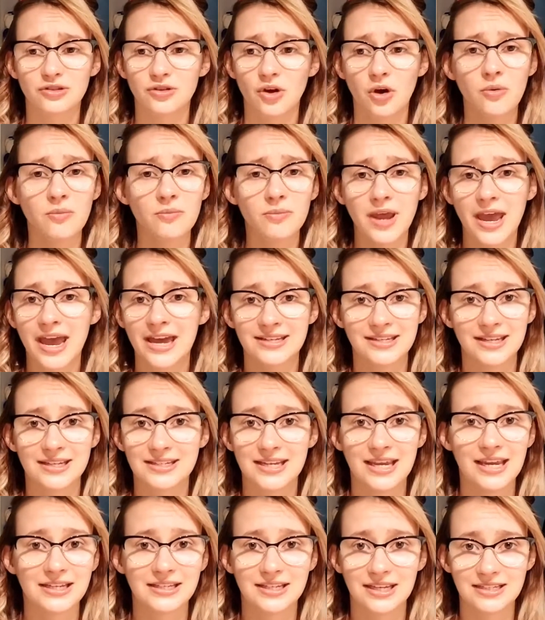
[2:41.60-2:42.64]
Don't
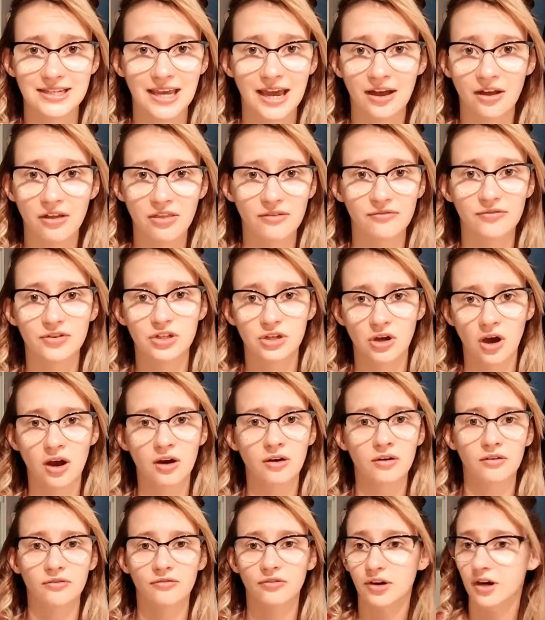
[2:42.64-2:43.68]
hesitate to tell the
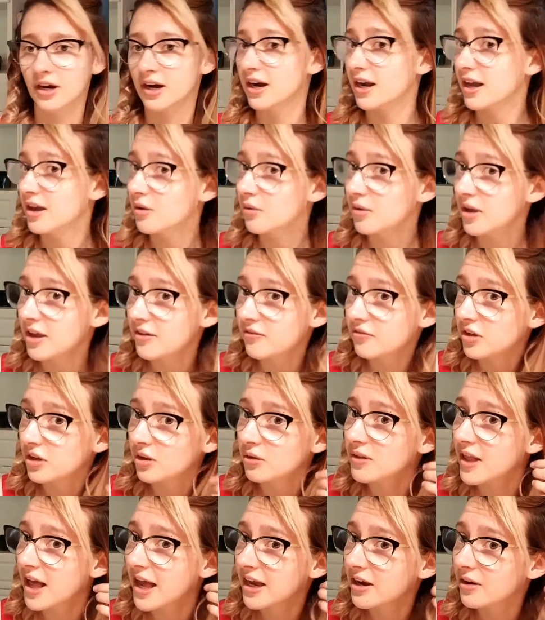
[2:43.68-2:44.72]
photographer if you
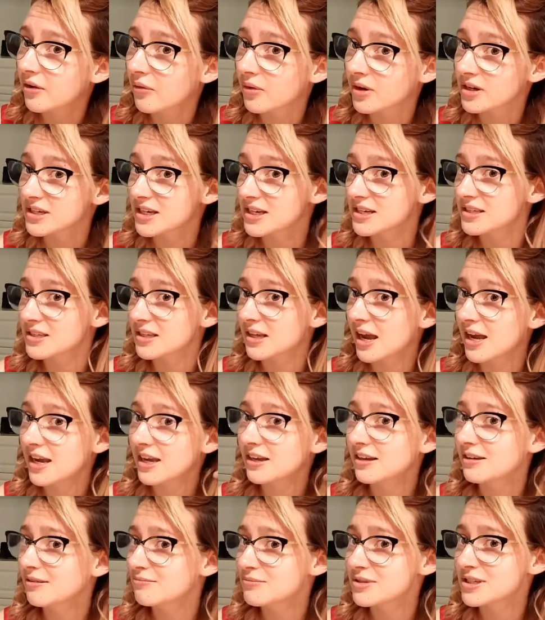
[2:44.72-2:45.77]
like or
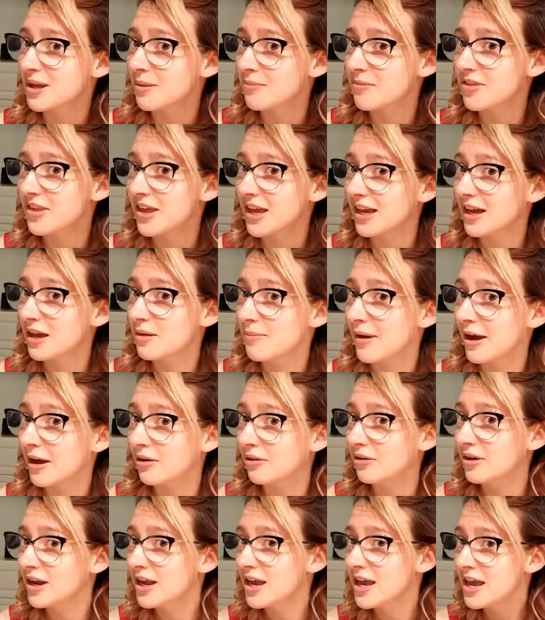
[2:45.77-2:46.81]
dislike something
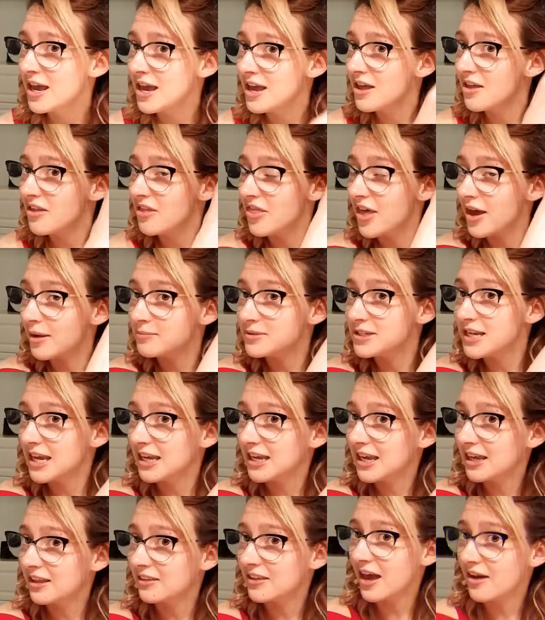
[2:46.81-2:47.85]
about them
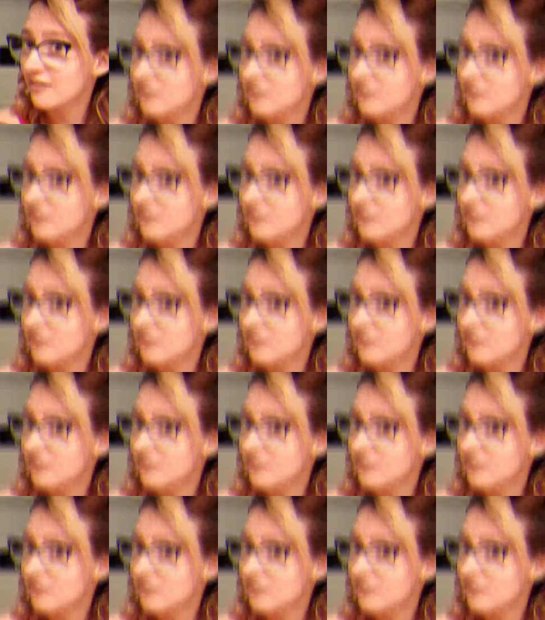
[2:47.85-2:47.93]
taking